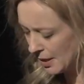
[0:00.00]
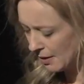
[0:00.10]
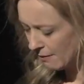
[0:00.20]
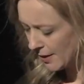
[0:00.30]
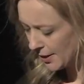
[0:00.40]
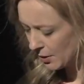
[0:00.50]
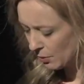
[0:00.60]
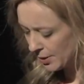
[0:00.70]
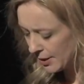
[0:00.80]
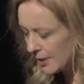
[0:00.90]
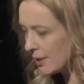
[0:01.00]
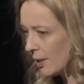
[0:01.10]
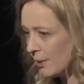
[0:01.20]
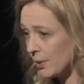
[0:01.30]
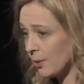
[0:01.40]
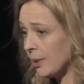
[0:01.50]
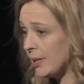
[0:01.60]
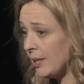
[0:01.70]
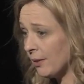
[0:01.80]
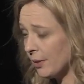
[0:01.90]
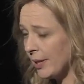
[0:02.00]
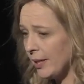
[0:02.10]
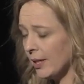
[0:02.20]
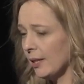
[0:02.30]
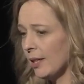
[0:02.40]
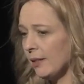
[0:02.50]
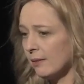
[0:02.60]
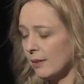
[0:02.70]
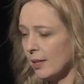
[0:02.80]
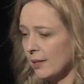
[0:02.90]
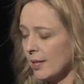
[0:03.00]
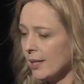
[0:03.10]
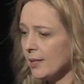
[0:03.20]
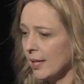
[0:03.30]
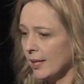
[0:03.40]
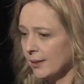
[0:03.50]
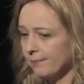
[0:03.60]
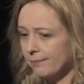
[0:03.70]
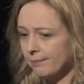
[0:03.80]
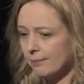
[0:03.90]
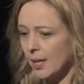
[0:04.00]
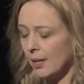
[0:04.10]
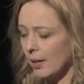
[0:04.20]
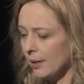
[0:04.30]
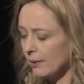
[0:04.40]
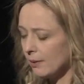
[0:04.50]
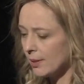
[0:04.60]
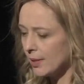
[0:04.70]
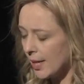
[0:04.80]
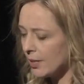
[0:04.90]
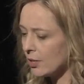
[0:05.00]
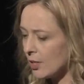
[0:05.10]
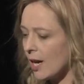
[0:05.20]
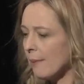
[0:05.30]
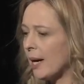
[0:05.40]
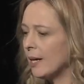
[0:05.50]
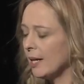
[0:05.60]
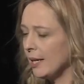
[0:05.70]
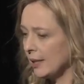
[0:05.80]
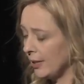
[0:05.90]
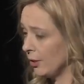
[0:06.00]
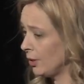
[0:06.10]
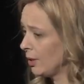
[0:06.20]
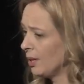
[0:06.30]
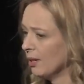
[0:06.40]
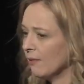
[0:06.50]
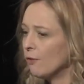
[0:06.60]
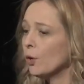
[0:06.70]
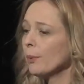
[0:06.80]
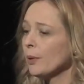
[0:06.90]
In fact, it wasn't until I was 23 and I sat down and I started to type out a letter formally